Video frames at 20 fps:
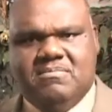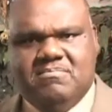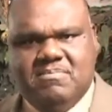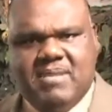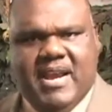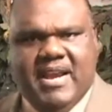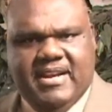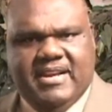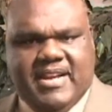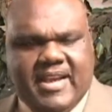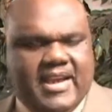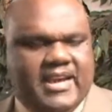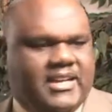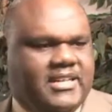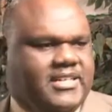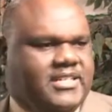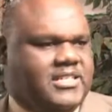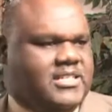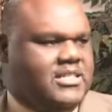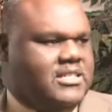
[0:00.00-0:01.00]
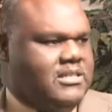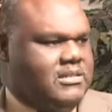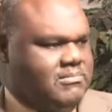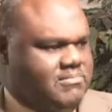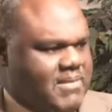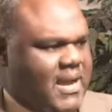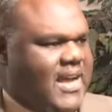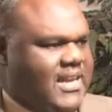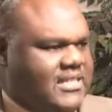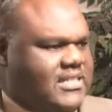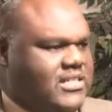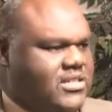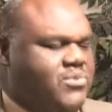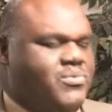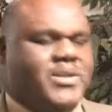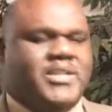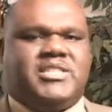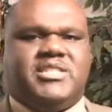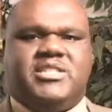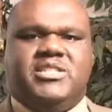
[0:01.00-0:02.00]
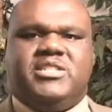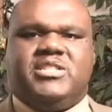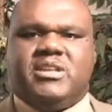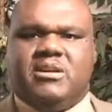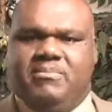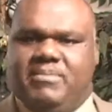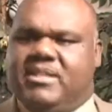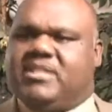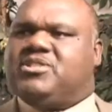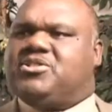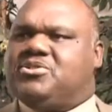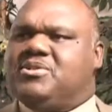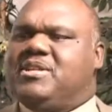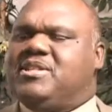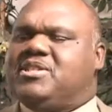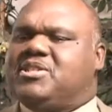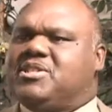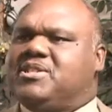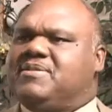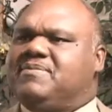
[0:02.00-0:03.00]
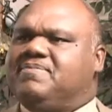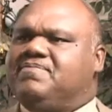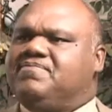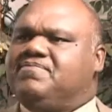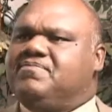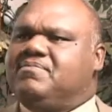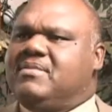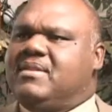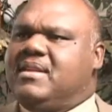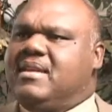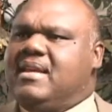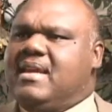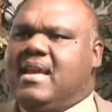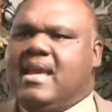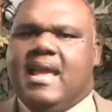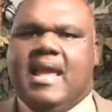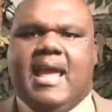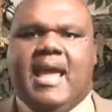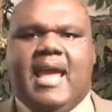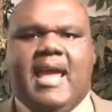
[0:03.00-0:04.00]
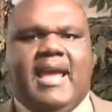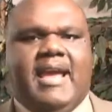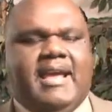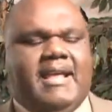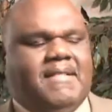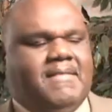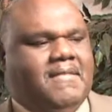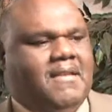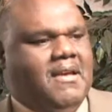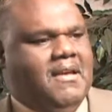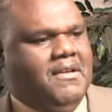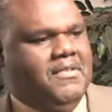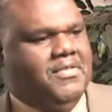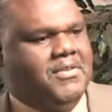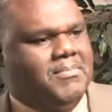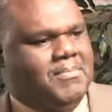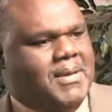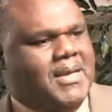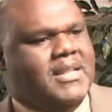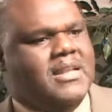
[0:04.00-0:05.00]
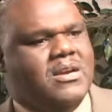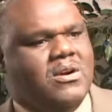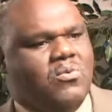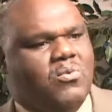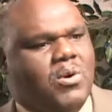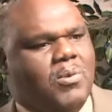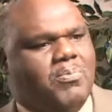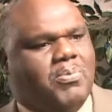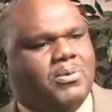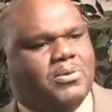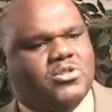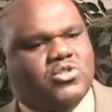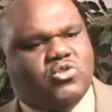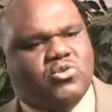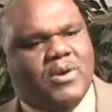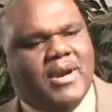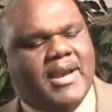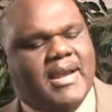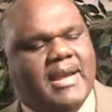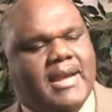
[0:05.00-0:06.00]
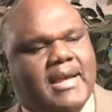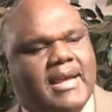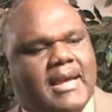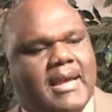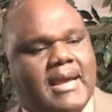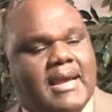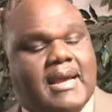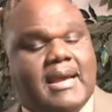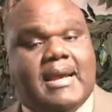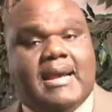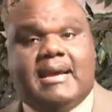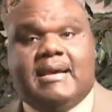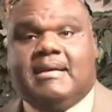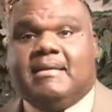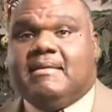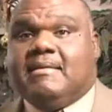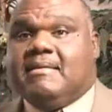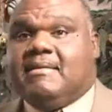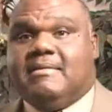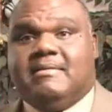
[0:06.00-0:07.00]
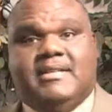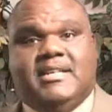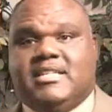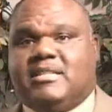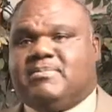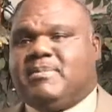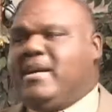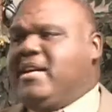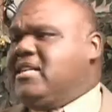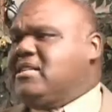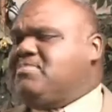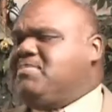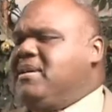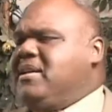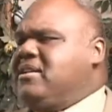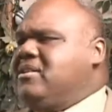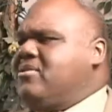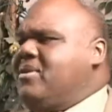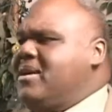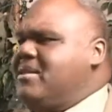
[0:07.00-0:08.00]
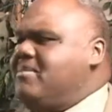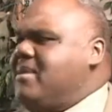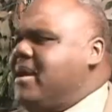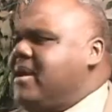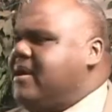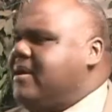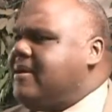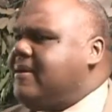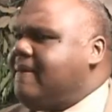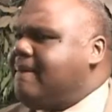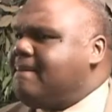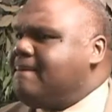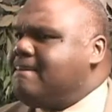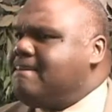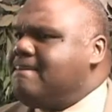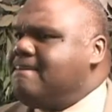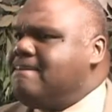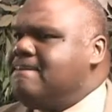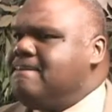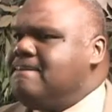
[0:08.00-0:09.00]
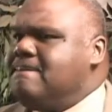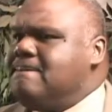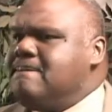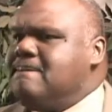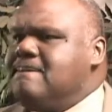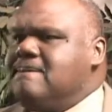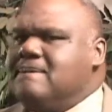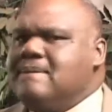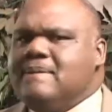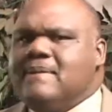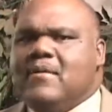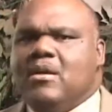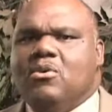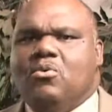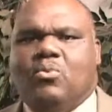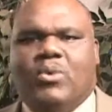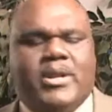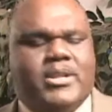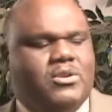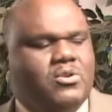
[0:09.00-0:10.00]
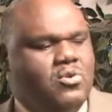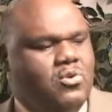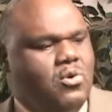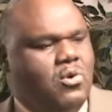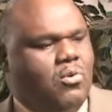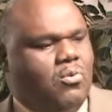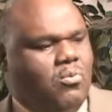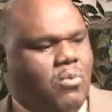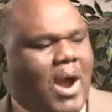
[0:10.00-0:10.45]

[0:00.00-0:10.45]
Mayor Daley's, Master Ritchie's administration. And the media will portray this mayor as being a great mayor. When you